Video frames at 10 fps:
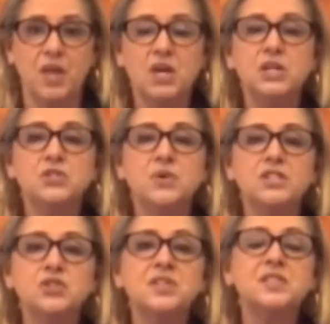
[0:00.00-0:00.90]
So
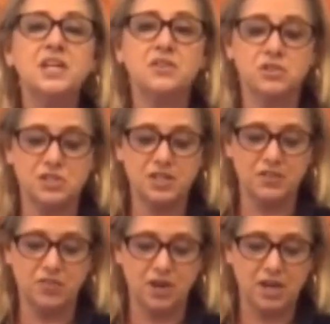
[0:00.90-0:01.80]
as you can see, there are
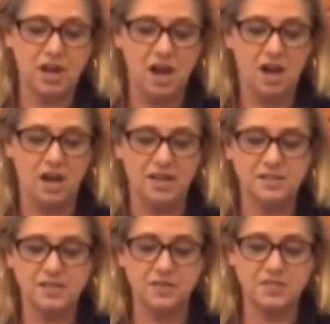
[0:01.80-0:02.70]
different
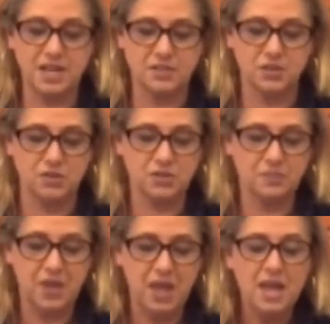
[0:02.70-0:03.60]
kinds of deserts.
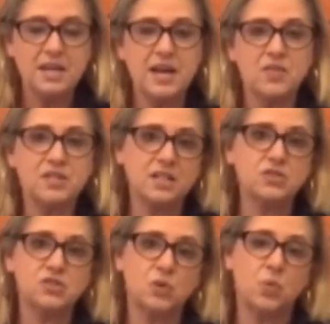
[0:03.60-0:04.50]
Now, the
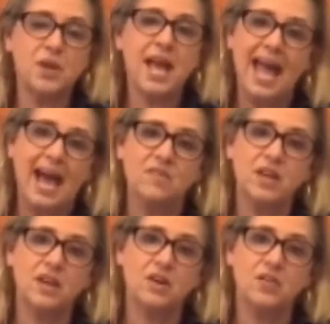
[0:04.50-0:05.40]
deserts that we have
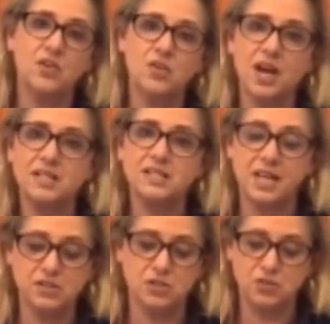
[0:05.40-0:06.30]
here in the United
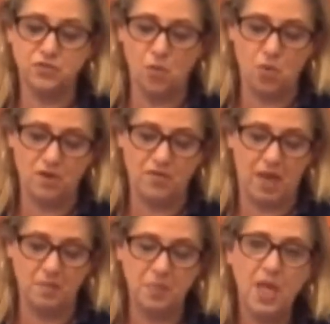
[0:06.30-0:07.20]
States, there's 4 of
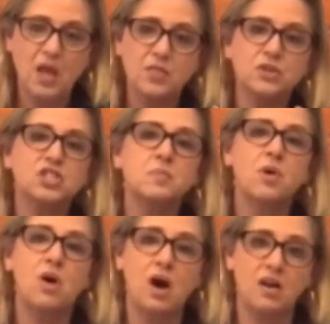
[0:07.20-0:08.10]
them. There's the
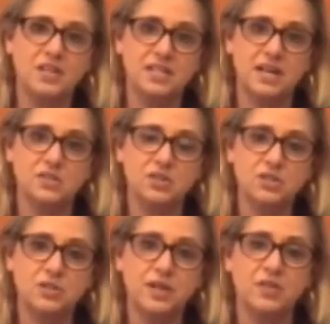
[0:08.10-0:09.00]
Mojave
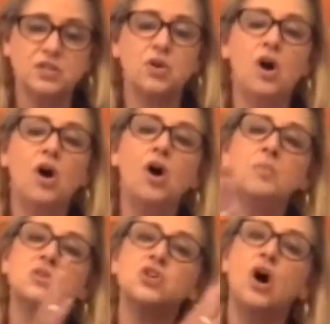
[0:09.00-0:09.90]
Desert. Now, these are
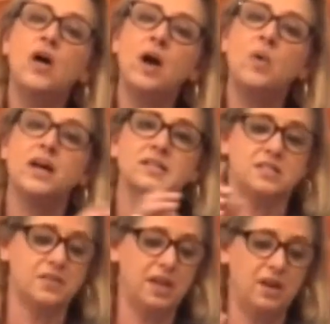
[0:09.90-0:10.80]
almost all out west
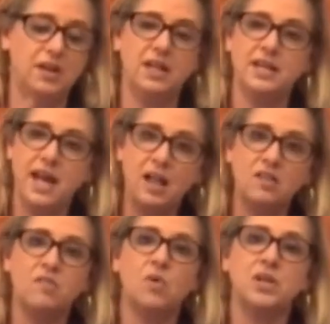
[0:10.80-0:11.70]
in the area like
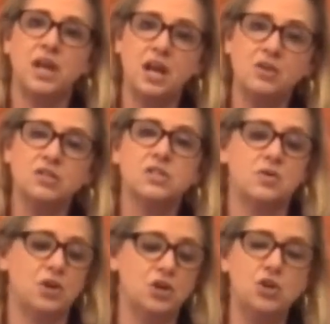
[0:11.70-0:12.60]
California,
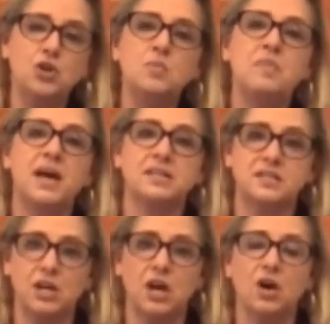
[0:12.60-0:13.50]
Arizona, New
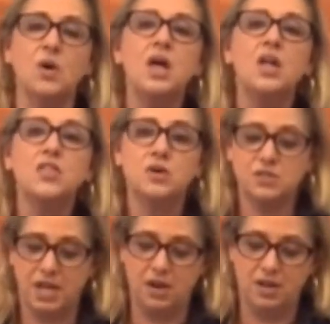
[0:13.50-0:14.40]
Mexico, those
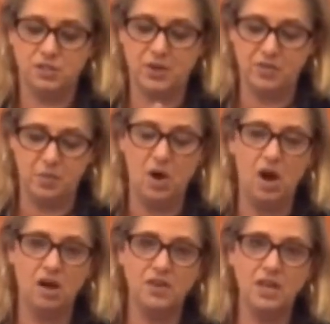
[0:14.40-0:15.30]
areas. So we have the
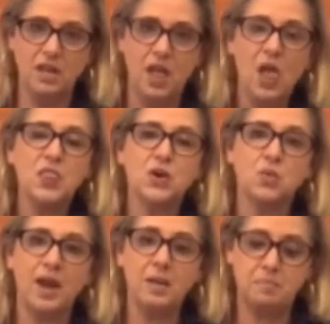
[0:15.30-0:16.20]
Mojave, the
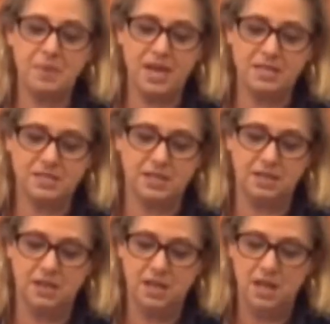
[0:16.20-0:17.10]
Great
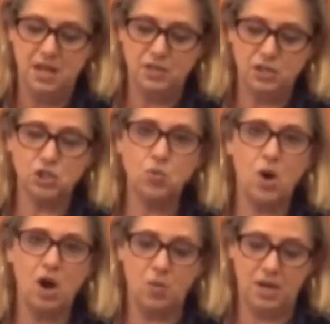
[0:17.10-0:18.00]
Basin, the
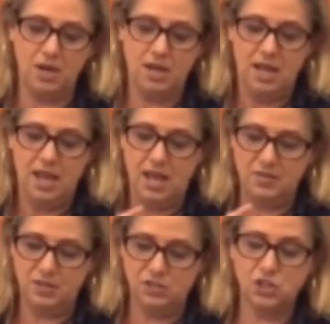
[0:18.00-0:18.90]
JoAnne,
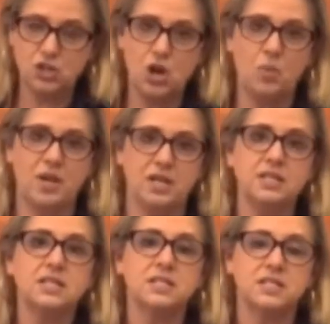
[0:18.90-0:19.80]
and the Sonoma
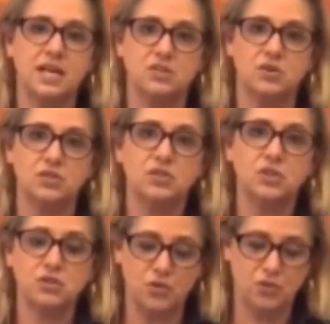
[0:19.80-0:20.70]
deserts.
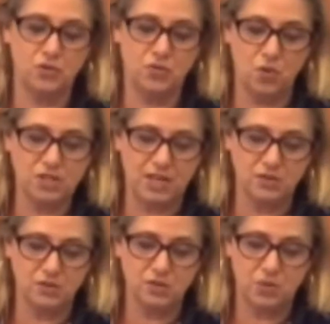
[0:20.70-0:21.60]
Those are the 4
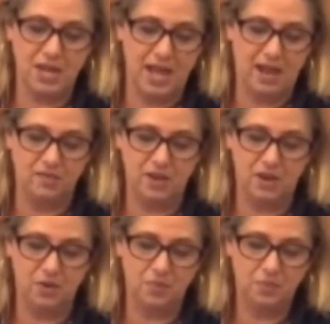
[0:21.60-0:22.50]
deserts that we have here.